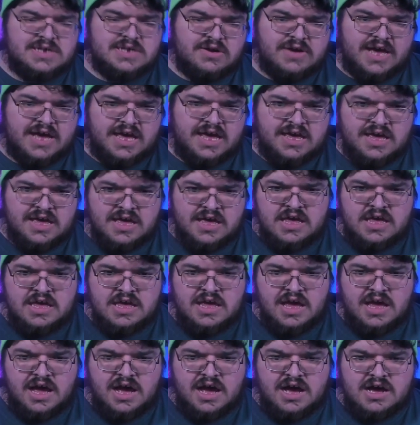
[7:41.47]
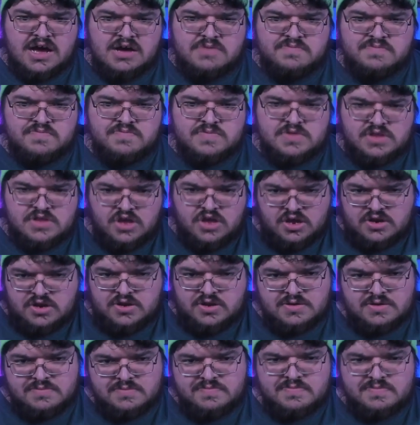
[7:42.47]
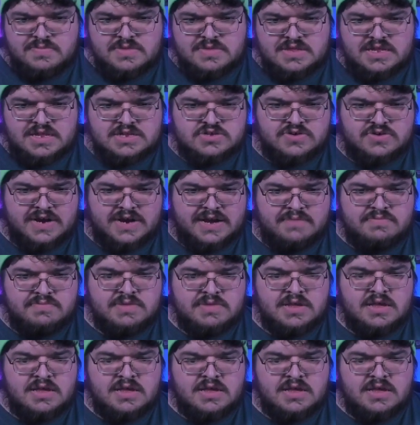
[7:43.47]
Okay, good. That's great.